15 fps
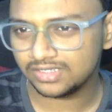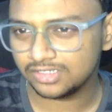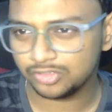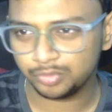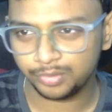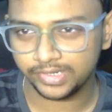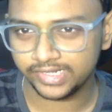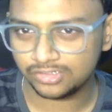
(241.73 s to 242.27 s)
is
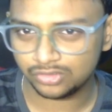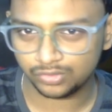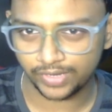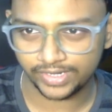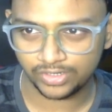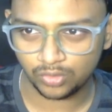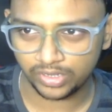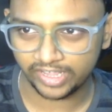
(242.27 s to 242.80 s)
blitz, so I
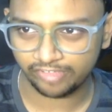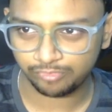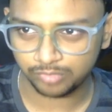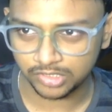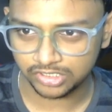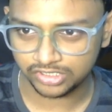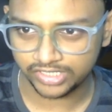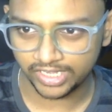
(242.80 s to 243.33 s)
don't have
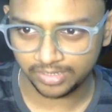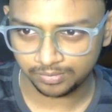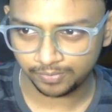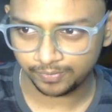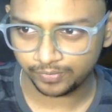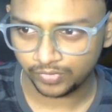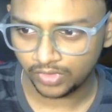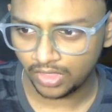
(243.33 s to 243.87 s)
much time.
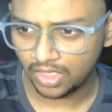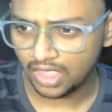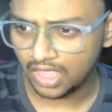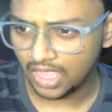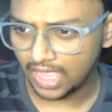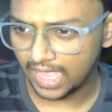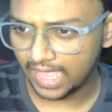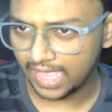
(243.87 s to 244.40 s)

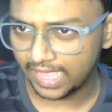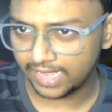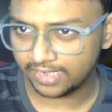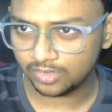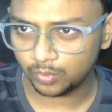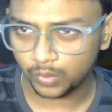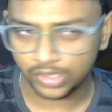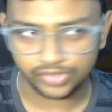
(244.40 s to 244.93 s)
And
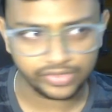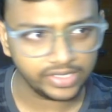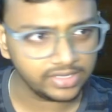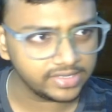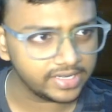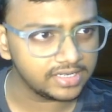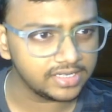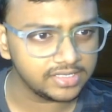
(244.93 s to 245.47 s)
one thing
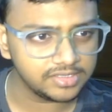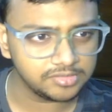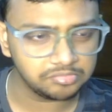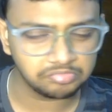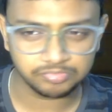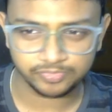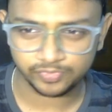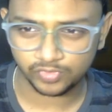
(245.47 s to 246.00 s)
that I
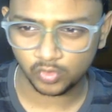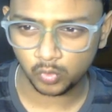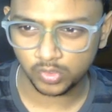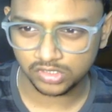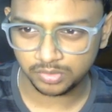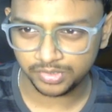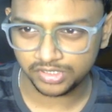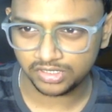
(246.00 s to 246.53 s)
was a
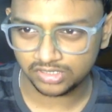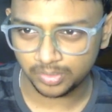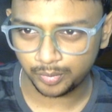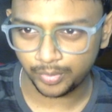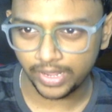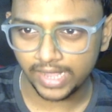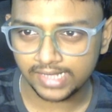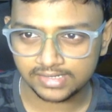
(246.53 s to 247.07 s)
bit
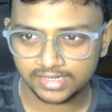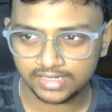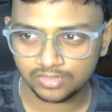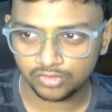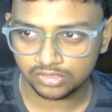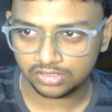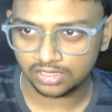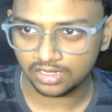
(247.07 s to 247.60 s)
surprised that he
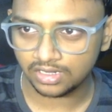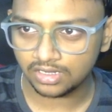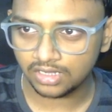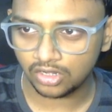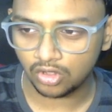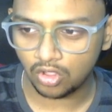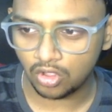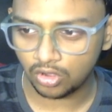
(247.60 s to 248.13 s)
was thinking a
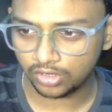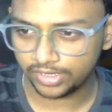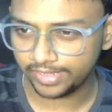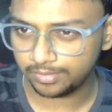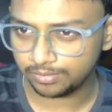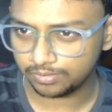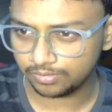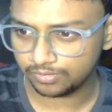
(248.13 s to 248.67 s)
long
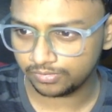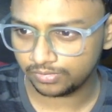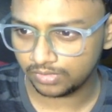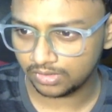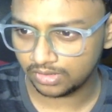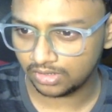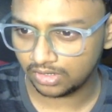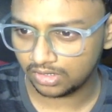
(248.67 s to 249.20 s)
time,
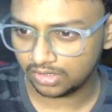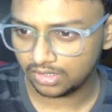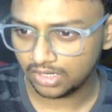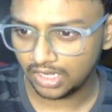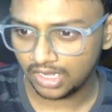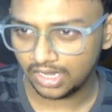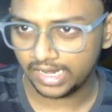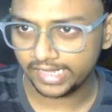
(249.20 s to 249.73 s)

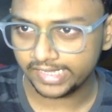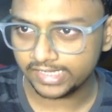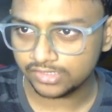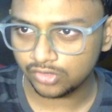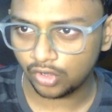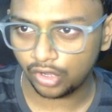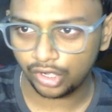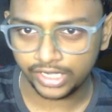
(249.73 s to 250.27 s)
like he's
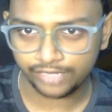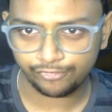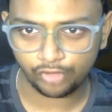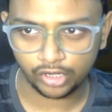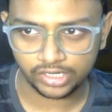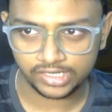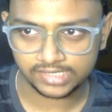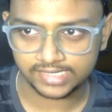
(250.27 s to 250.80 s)
already
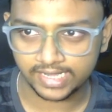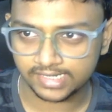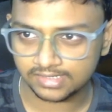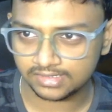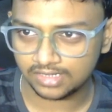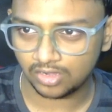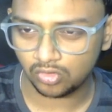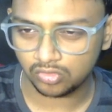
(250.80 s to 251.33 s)
40 seconds
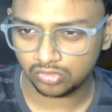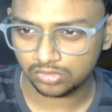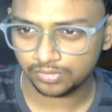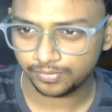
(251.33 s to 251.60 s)
down.